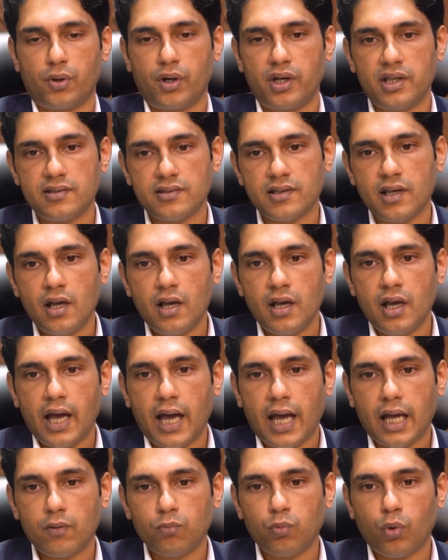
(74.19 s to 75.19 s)
points.
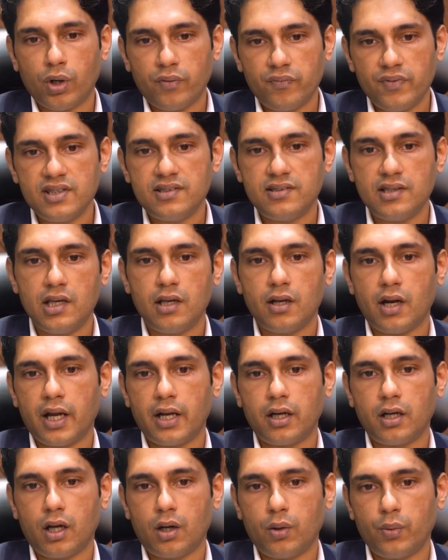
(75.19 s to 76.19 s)
And what we see
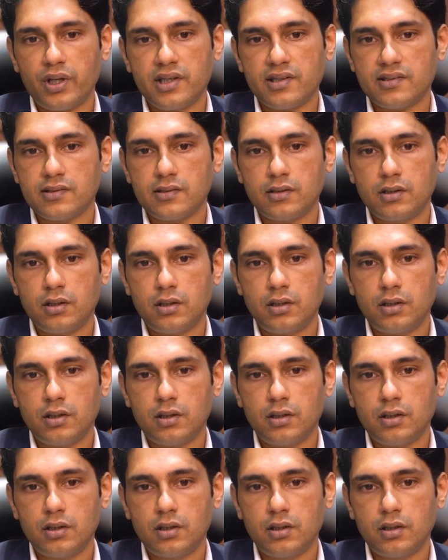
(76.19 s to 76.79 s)
right now is